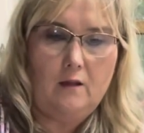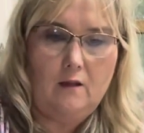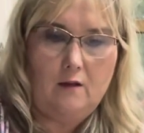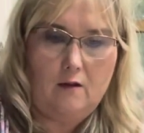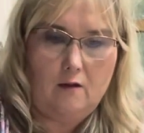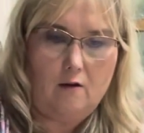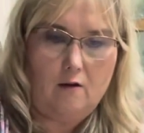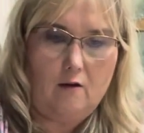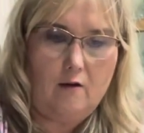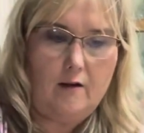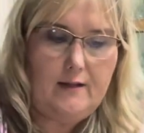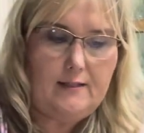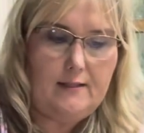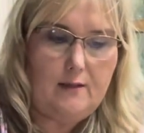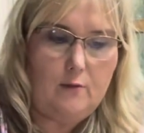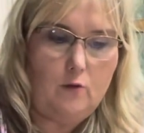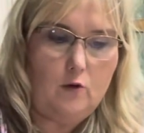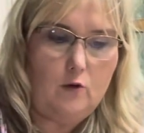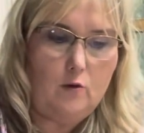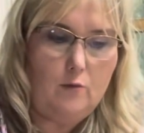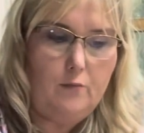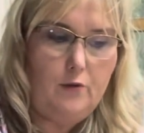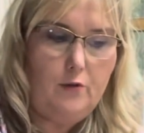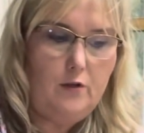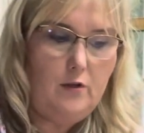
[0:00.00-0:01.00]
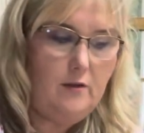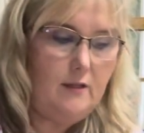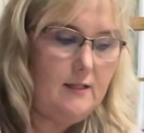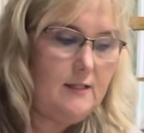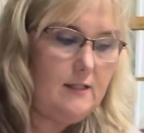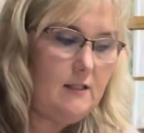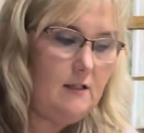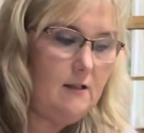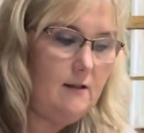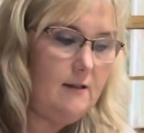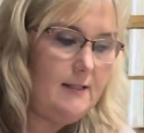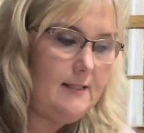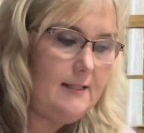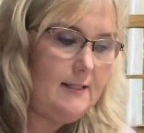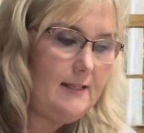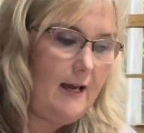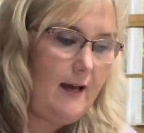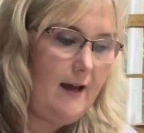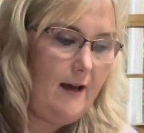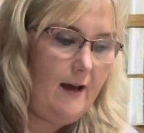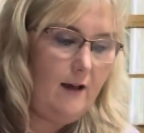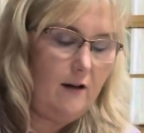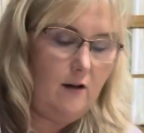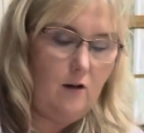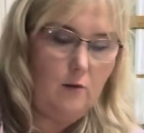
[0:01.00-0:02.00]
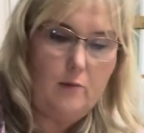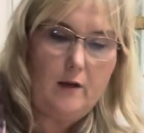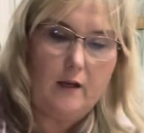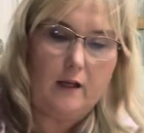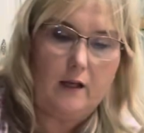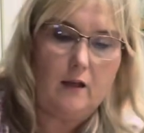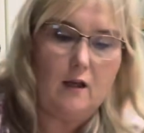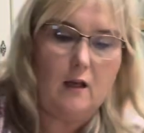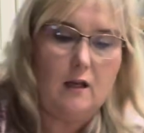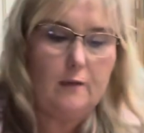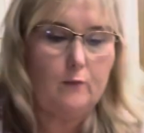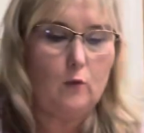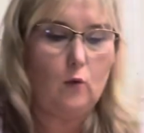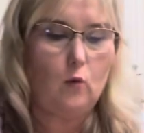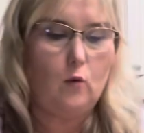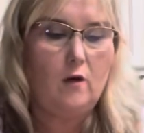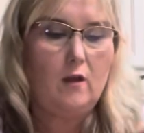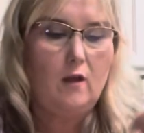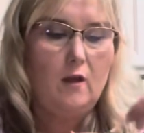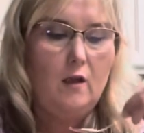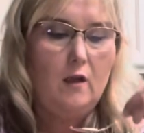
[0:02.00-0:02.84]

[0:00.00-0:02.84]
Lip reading: All right, so we're going to put this to the side on my cutting board.